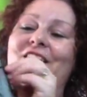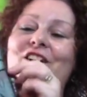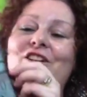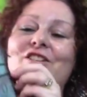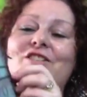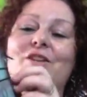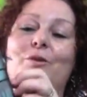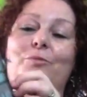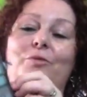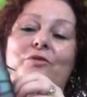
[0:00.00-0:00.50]

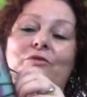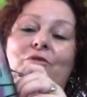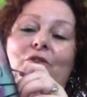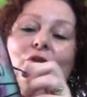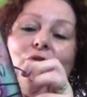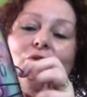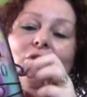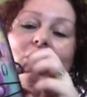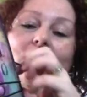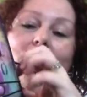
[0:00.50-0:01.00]
So we'll
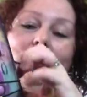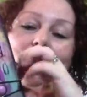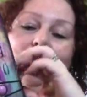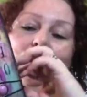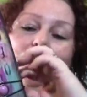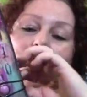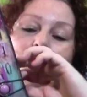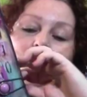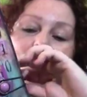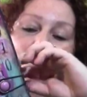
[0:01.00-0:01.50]
fold it up
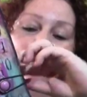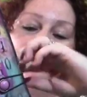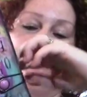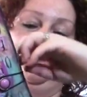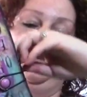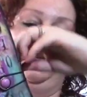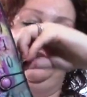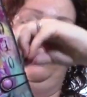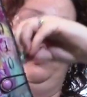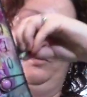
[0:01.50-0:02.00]
through and I'll
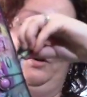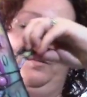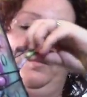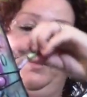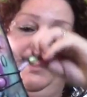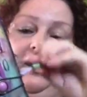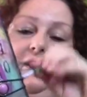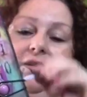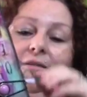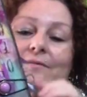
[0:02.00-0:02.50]
show you what I
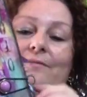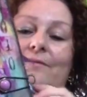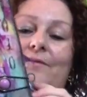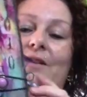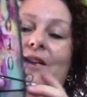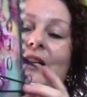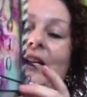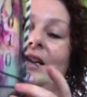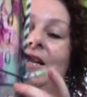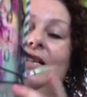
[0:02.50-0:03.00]
mean.
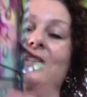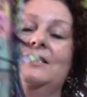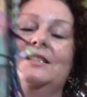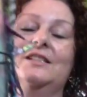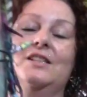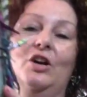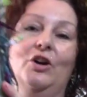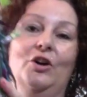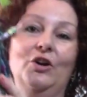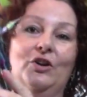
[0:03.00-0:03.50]

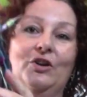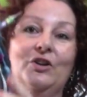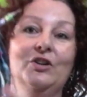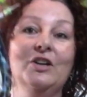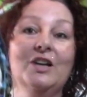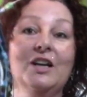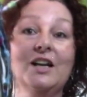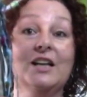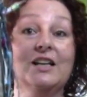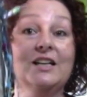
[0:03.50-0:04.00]
So
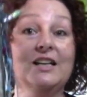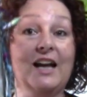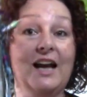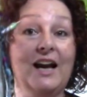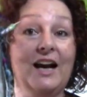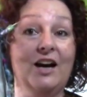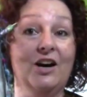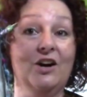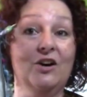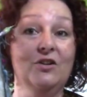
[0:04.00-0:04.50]

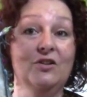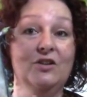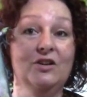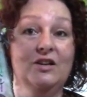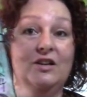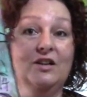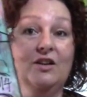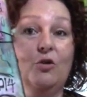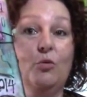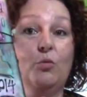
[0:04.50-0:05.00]
now
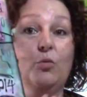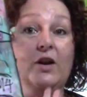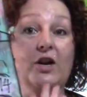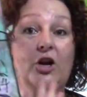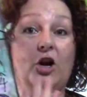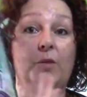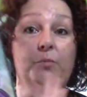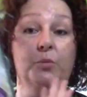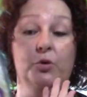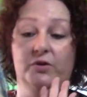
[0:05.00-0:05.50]
when
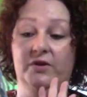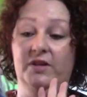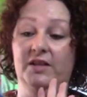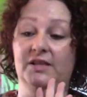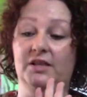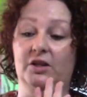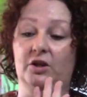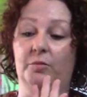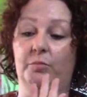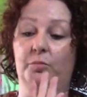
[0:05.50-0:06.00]
I put
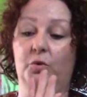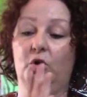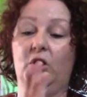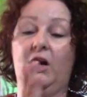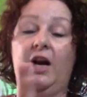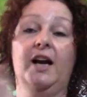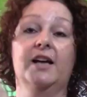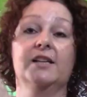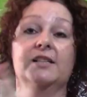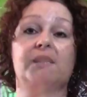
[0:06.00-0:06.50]
this on a
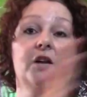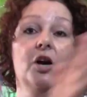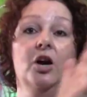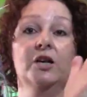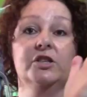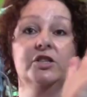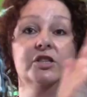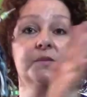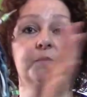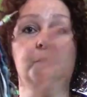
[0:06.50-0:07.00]
bookcase, I
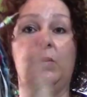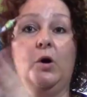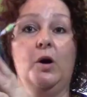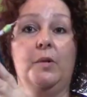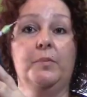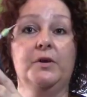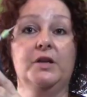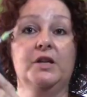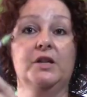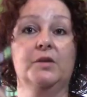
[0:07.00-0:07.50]
just
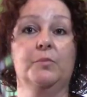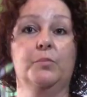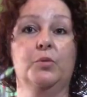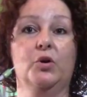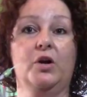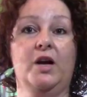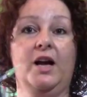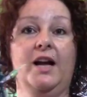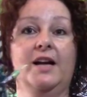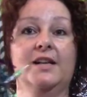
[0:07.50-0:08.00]
pop it in the
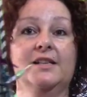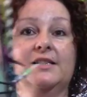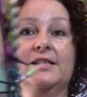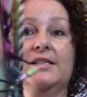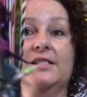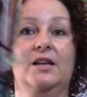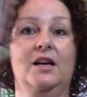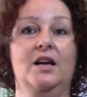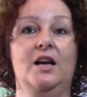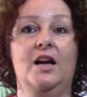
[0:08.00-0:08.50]
bookcase
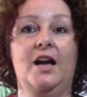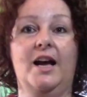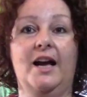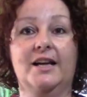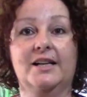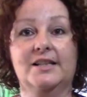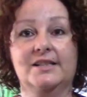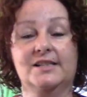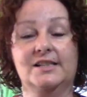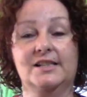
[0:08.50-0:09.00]
and
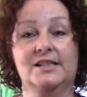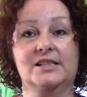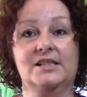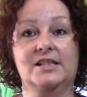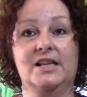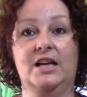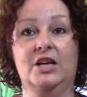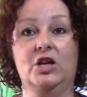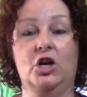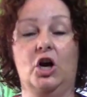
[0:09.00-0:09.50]
it sits
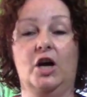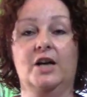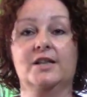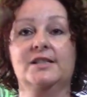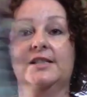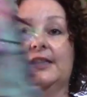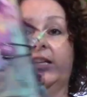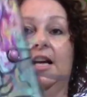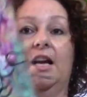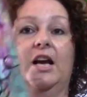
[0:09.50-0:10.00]
there
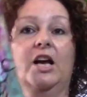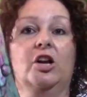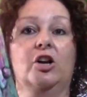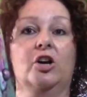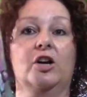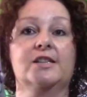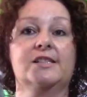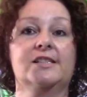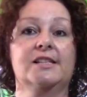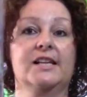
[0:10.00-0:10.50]
nicely, and
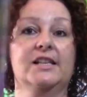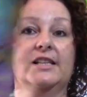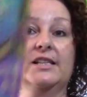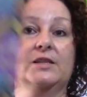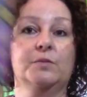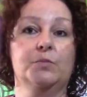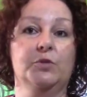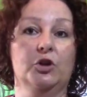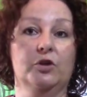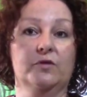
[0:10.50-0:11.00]
I see this
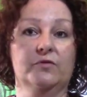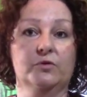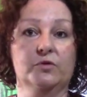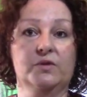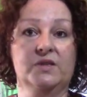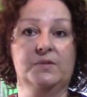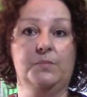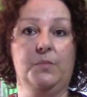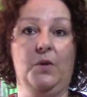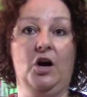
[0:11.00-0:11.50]
beautiful
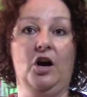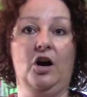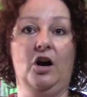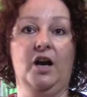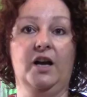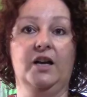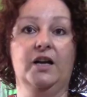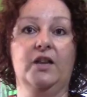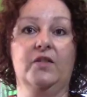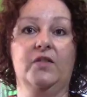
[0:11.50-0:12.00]

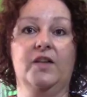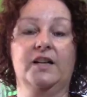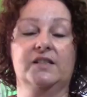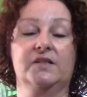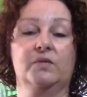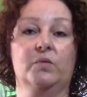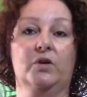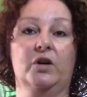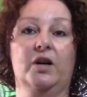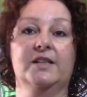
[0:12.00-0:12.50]
spine, and
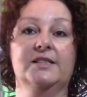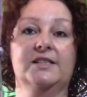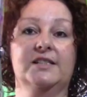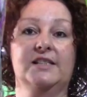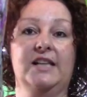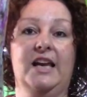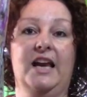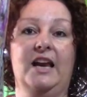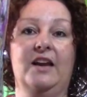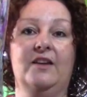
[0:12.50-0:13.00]
that's what I
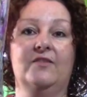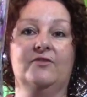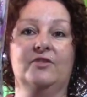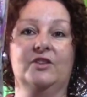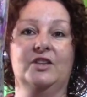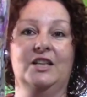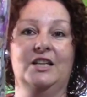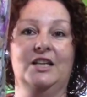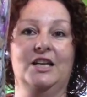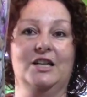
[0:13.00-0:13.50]
see for
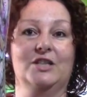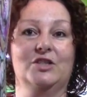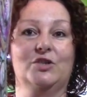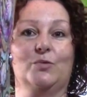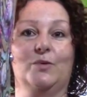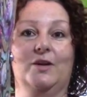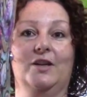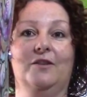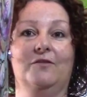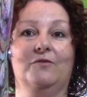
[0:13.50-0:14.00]
the year
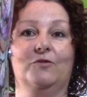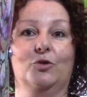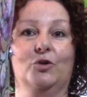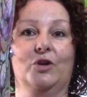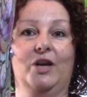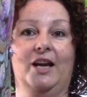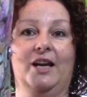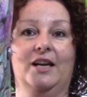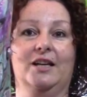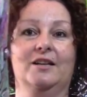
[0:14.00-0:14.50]

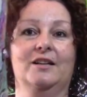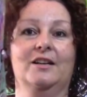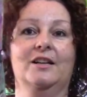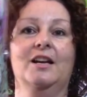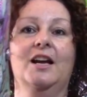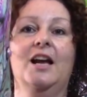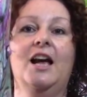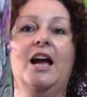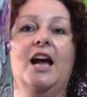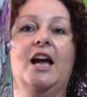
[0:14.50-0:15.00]
2014.
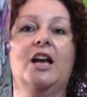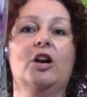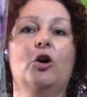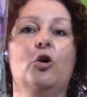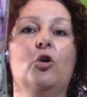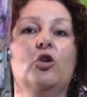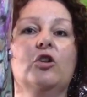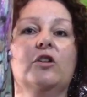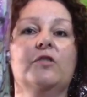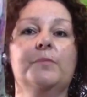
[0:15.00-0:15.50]
And
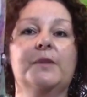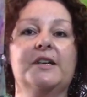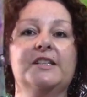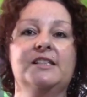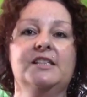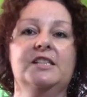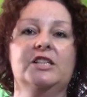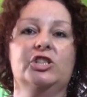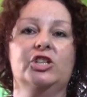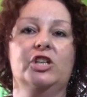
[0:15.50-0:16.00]
all of my
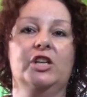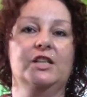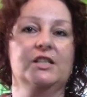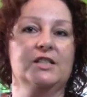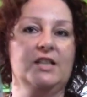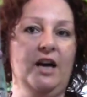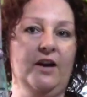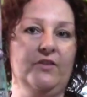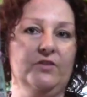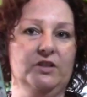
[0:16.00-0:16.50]
stitching is
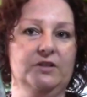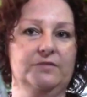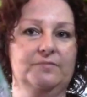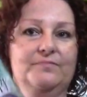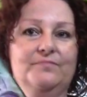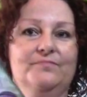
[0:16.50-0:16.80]
covered.